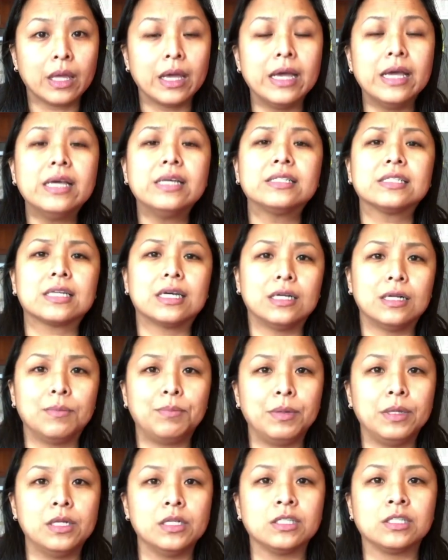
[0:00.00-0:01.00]
Is going to
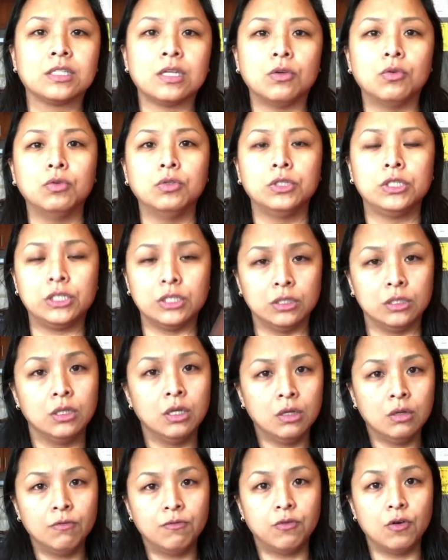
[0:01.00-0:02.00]
be the solution
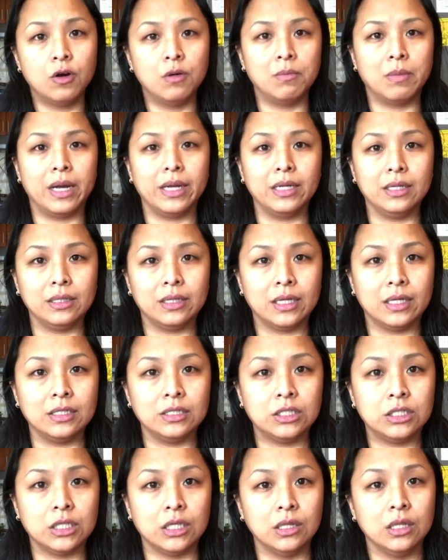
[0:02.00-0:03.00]
for my
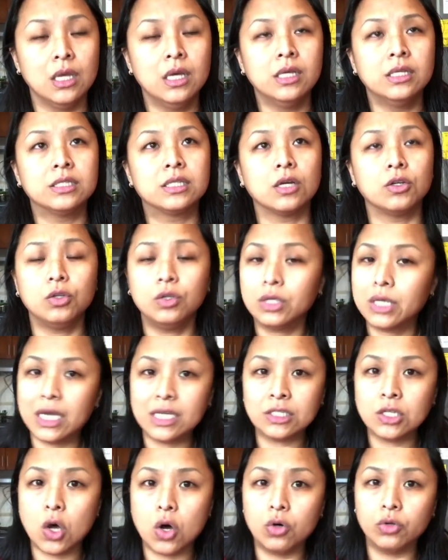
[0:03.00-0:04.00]
intention. So you
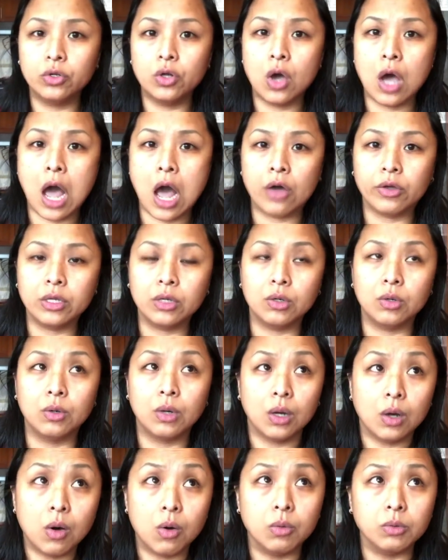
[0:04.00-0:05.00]
guys all know how it
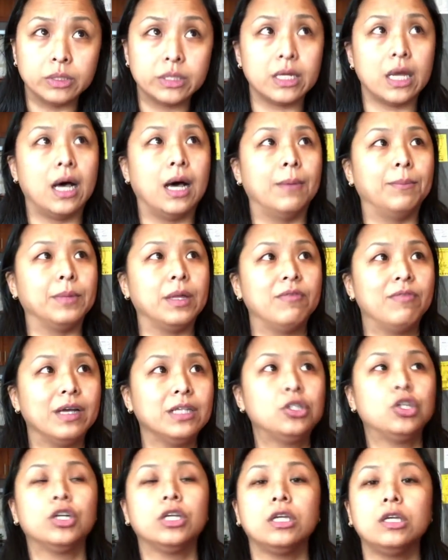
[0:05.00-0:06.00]
goes.
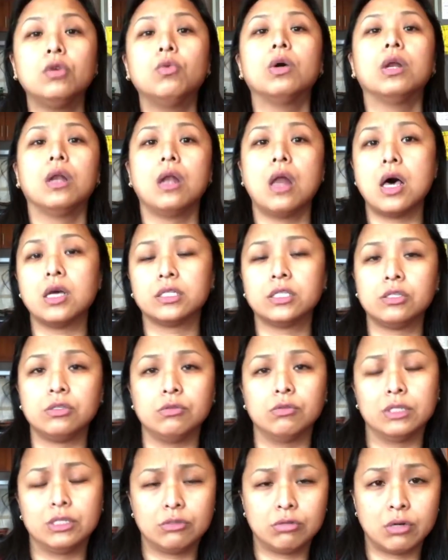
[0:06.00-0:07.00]
Eventually you will lose
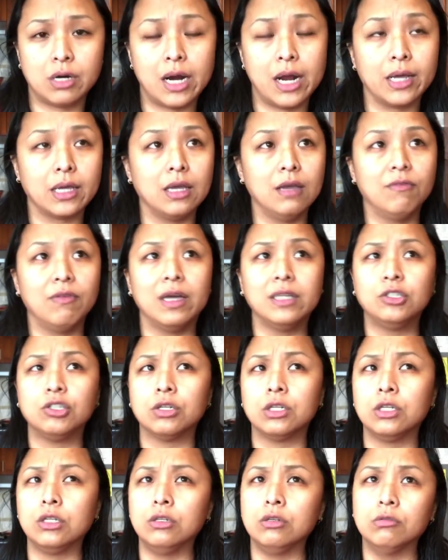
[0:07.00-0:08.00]
your track.
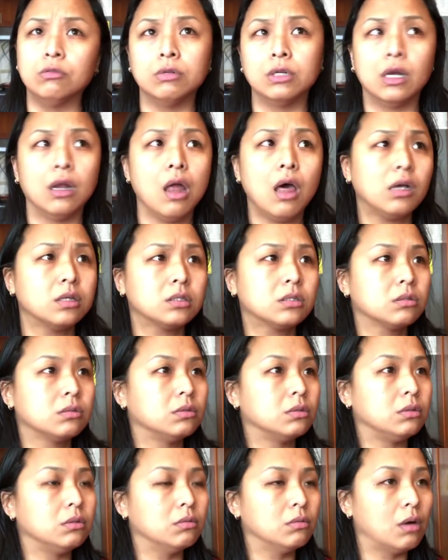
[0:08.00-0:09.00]
Eventually you will lose
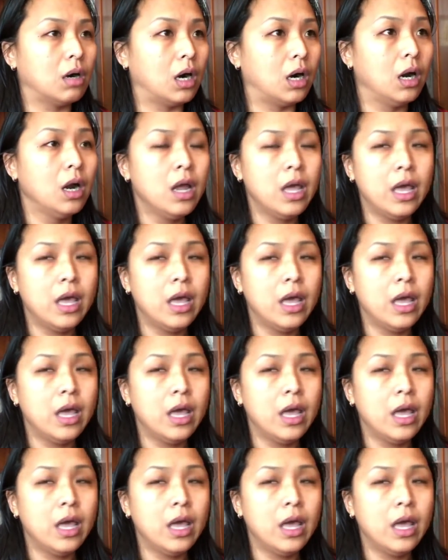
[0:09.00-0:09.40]
who you are.